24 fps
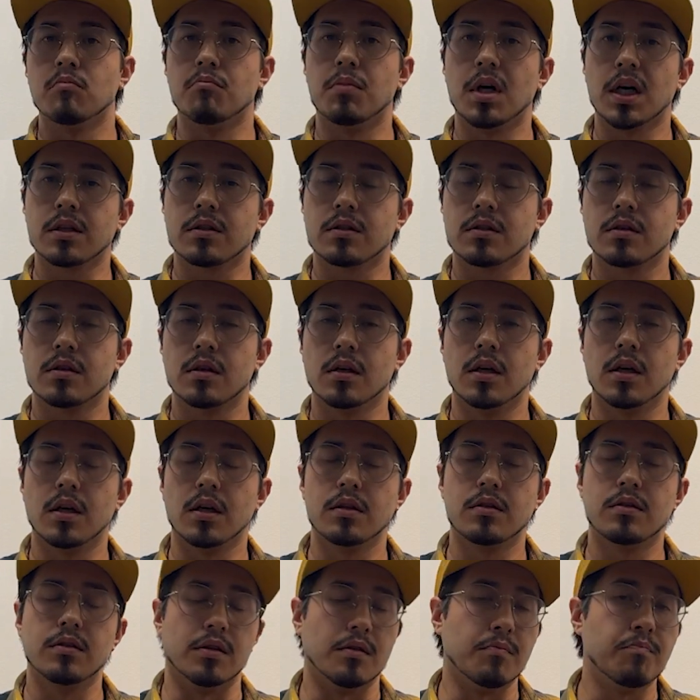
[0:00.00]
But
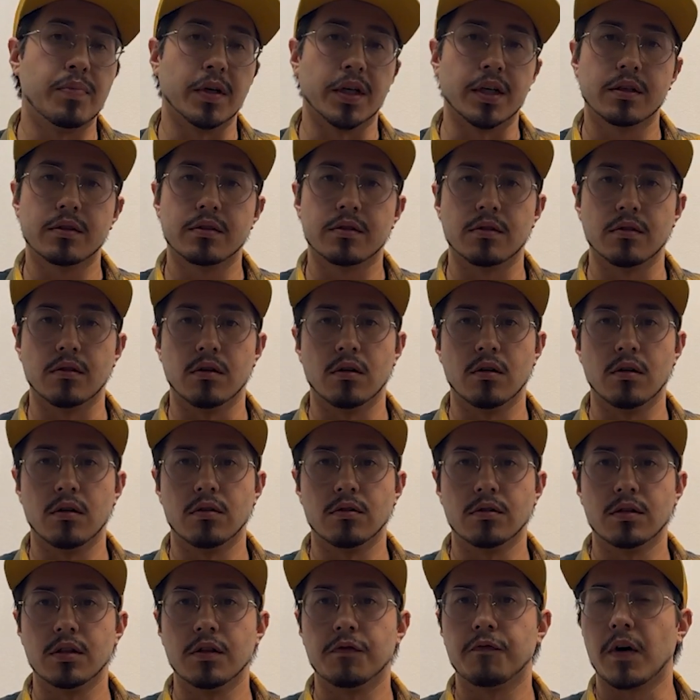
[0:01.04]
the impact
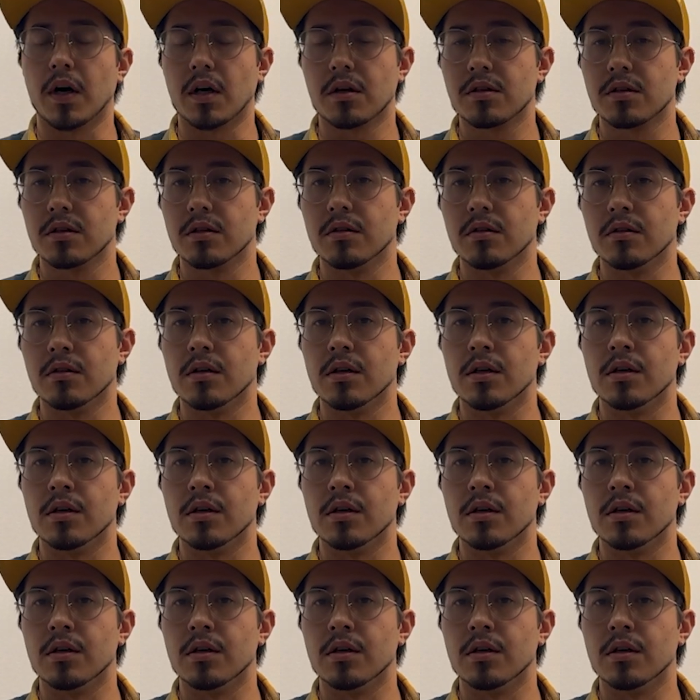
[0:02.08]
on the function